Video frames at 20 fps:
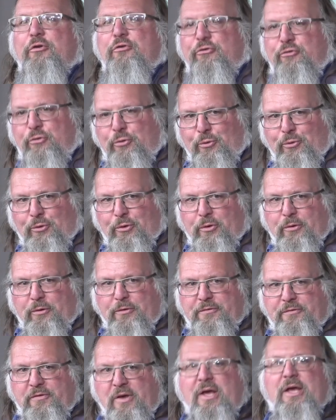
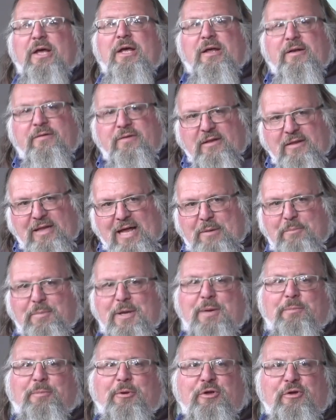tools to let
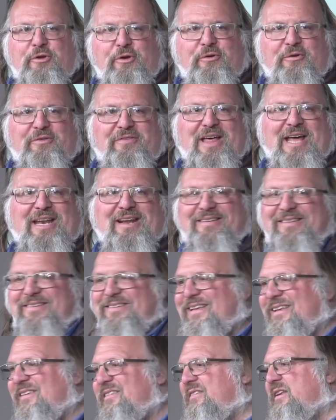people use that
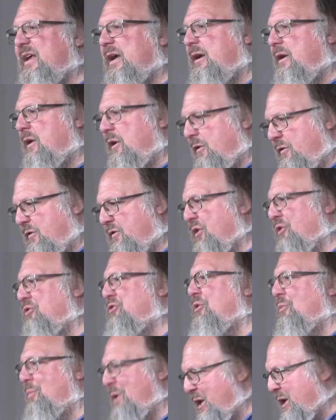existing
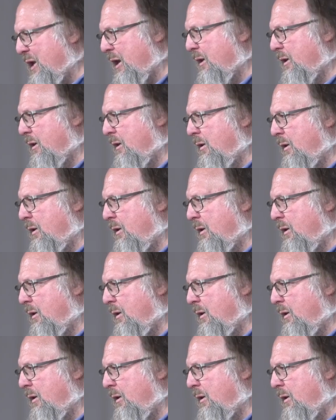social media.